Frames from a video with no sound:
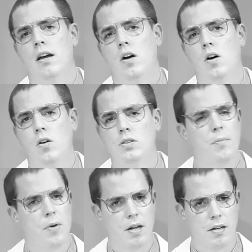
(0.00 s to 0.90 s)
The whole
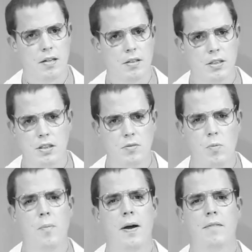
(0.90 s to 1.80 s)
human body can act
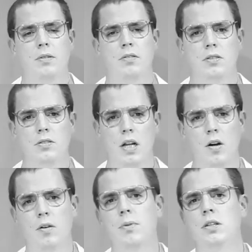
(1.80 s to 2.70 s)
as a roadmap to
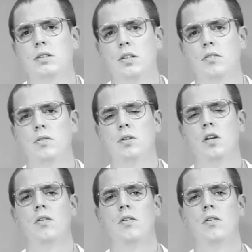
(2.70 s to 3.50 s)
understanding the capacity of each